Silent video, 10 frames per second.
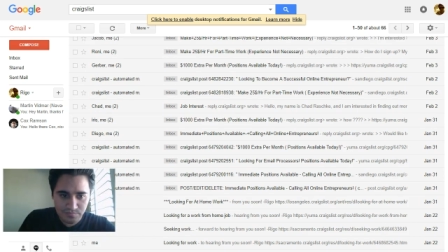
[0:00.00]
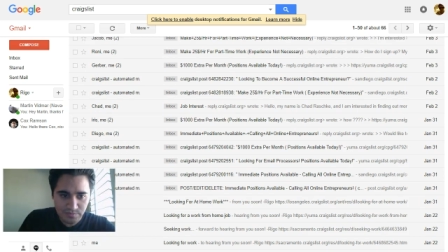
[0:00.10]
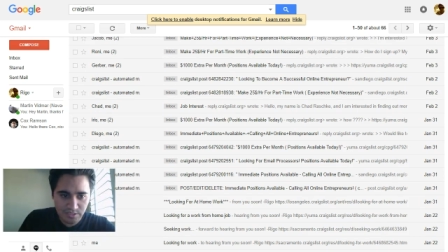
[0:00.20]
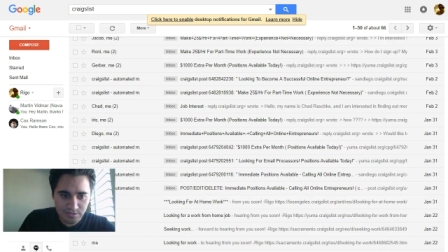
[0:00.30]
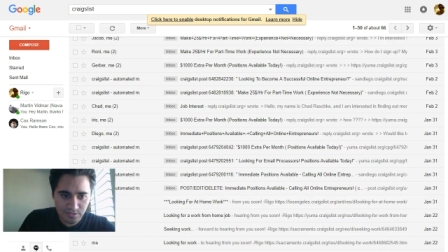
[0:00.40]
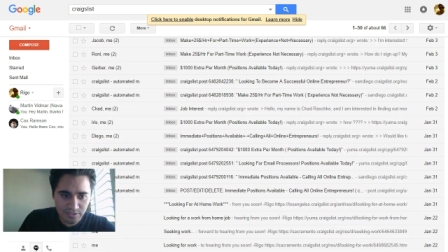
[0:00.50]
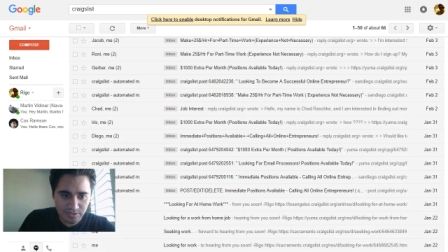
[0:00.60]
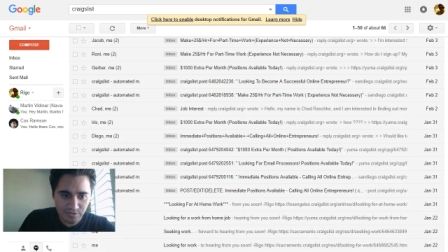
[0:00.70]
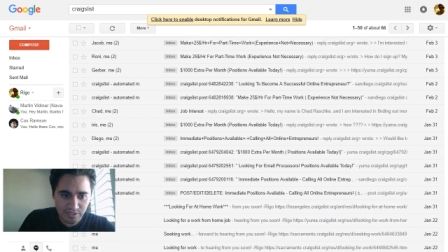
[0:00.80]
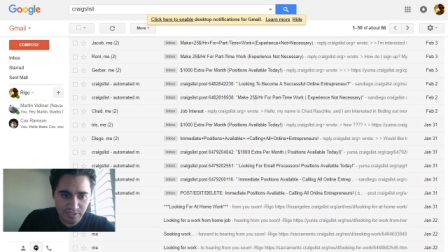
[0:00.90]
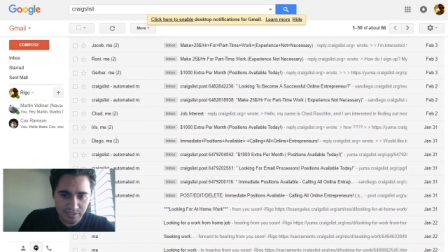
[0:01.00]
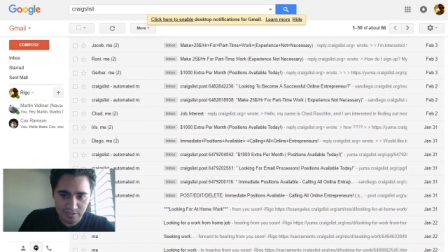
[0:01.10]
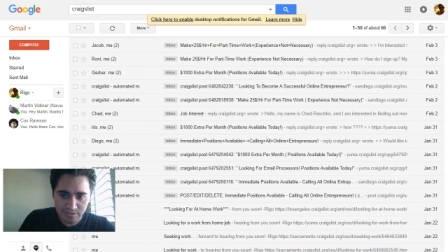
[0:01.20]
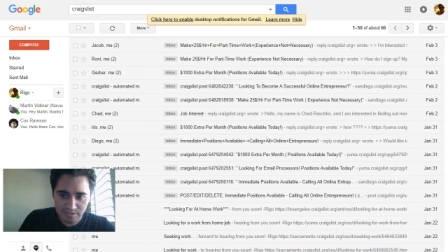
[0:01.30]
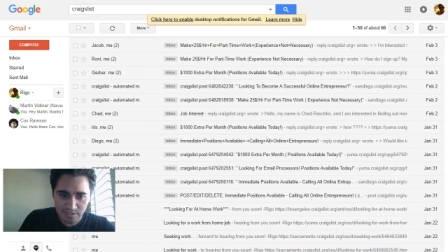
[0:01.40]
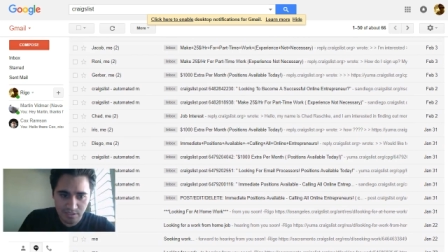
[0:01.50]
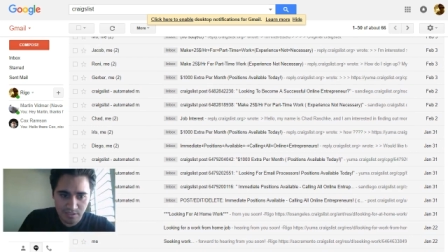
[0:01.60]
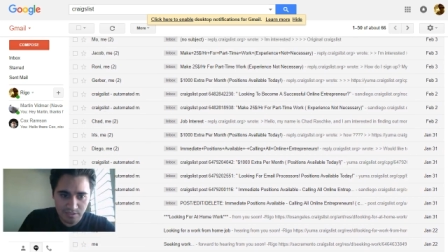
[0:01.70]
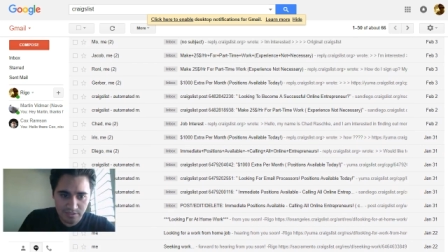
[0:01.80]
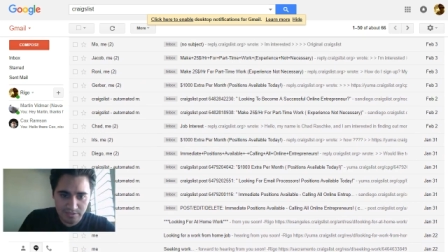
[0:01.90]
So let's go ahead and
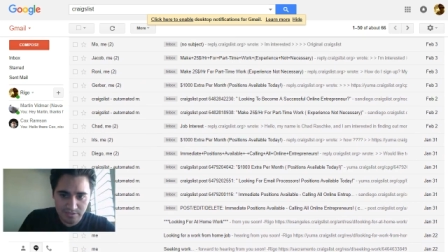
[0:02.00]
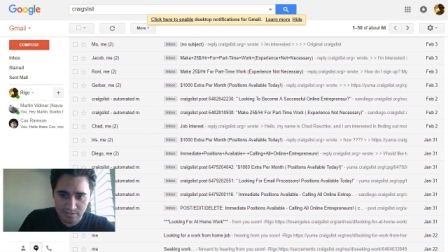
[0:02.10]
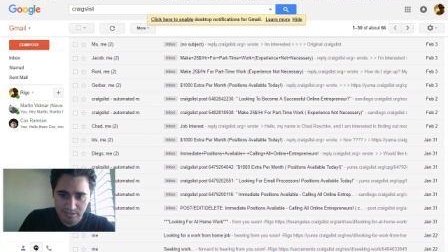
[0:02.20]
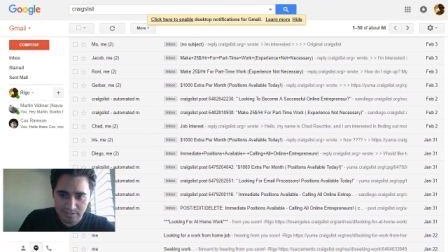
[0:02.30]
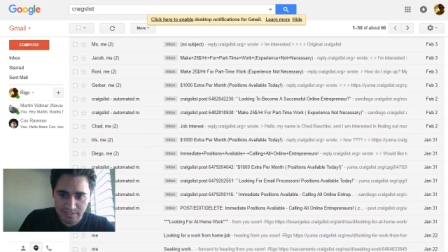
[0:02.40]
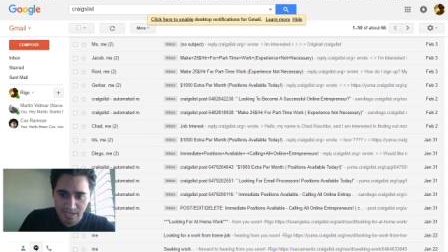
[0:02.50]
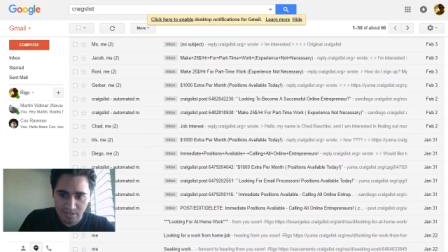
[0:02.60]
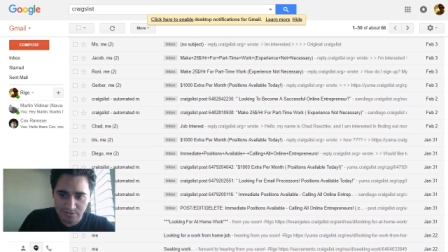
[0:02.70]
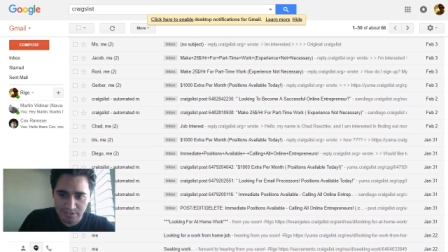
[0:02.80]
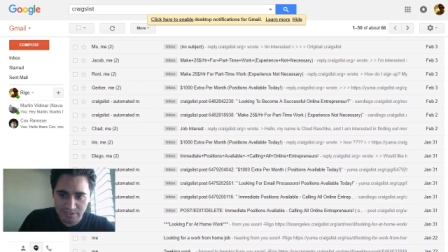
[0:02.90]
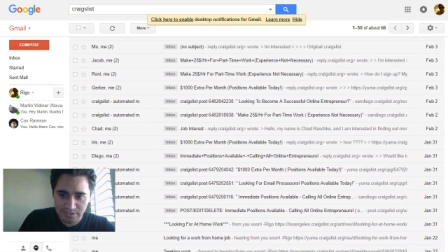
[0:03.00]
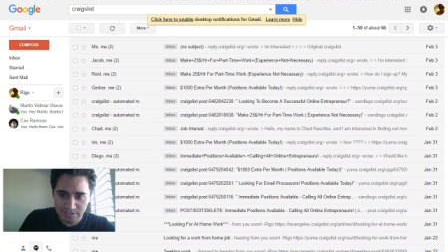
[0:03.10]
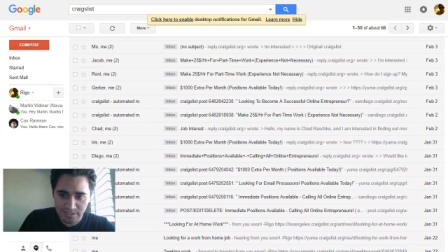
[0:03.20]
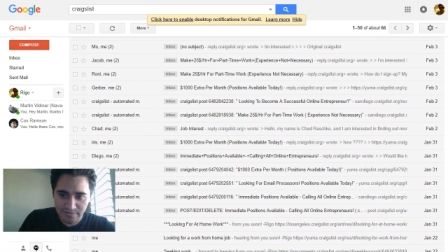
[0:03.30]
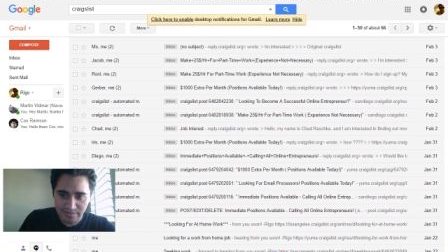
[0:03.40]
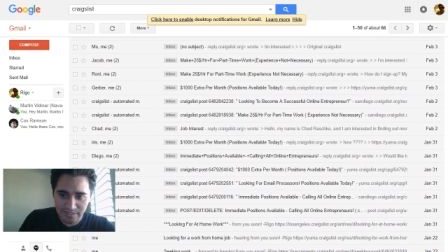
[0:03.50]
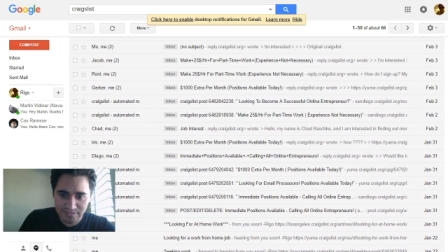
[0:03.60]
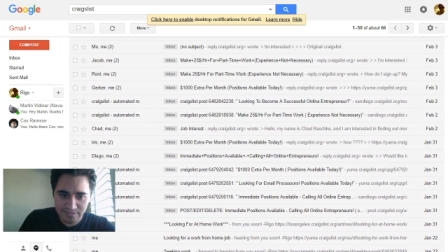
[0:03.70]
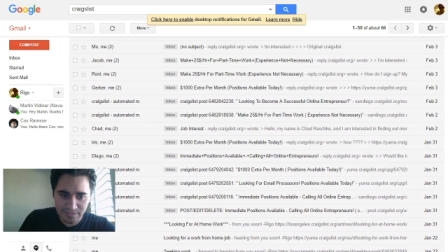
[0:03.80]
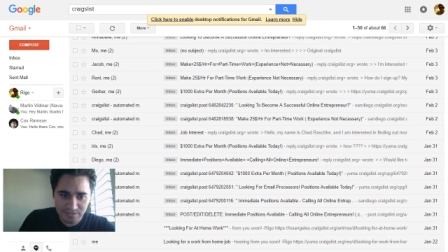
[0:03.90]
let's see. Let's count the leads that I've had
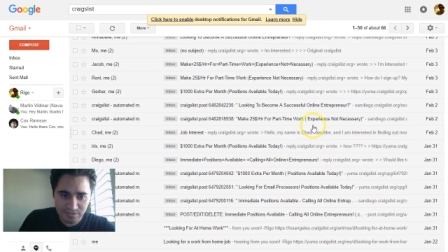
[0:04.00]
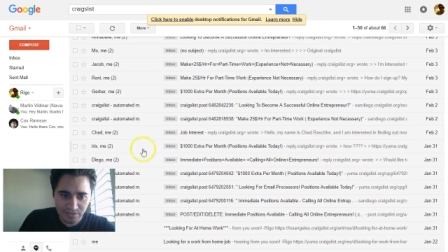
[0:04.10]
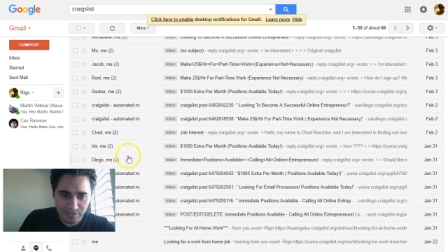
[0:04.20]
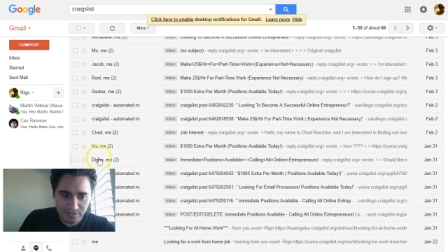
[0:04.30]
since I started.